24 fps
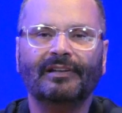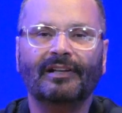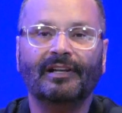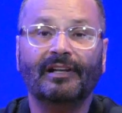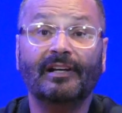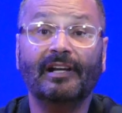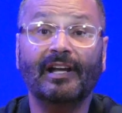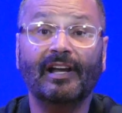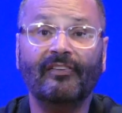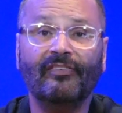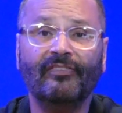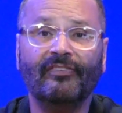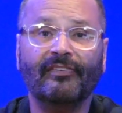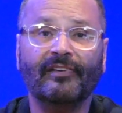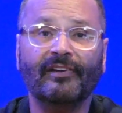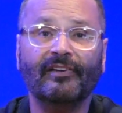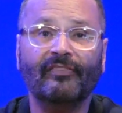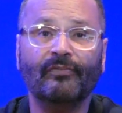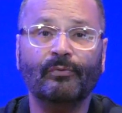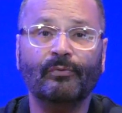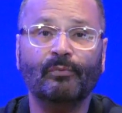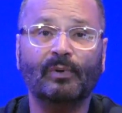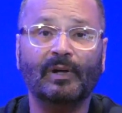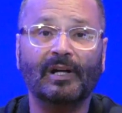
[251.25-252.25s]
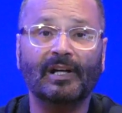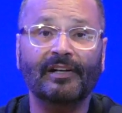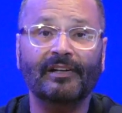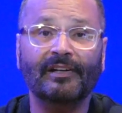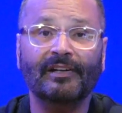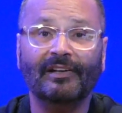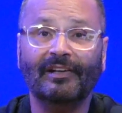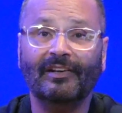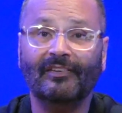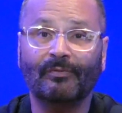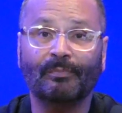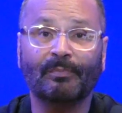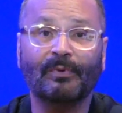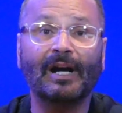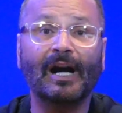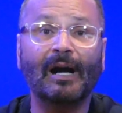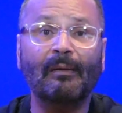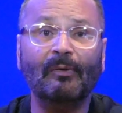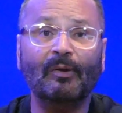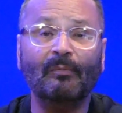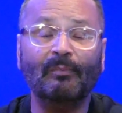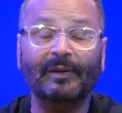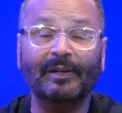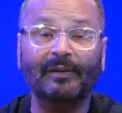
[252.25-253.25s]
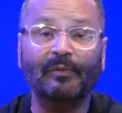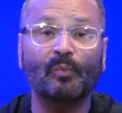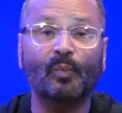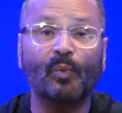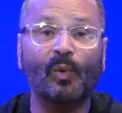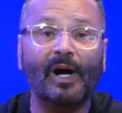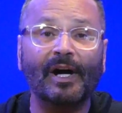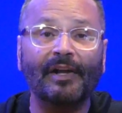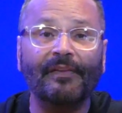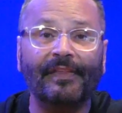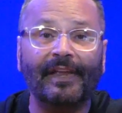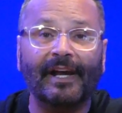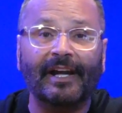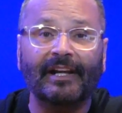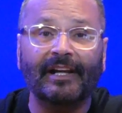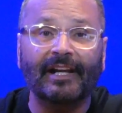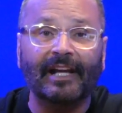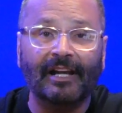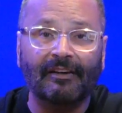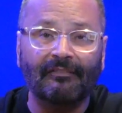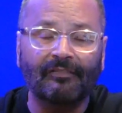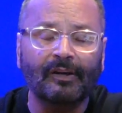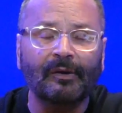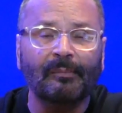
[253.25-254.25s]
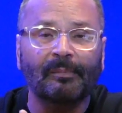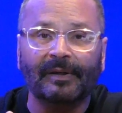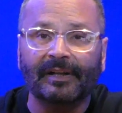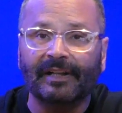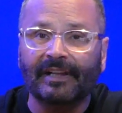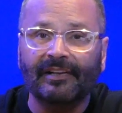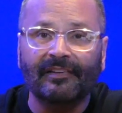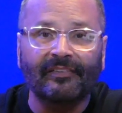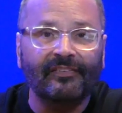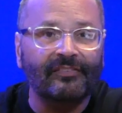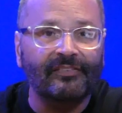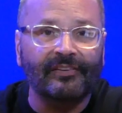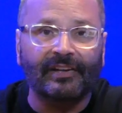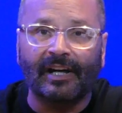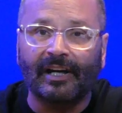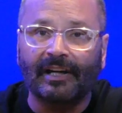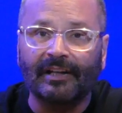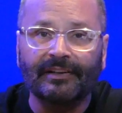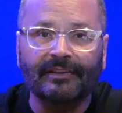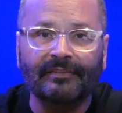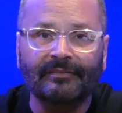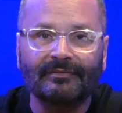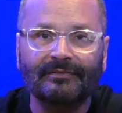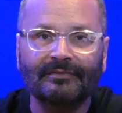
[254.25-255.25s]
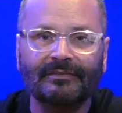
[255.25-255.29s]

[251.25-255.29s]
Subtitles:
Guess this one. It's probably one that everybody's done.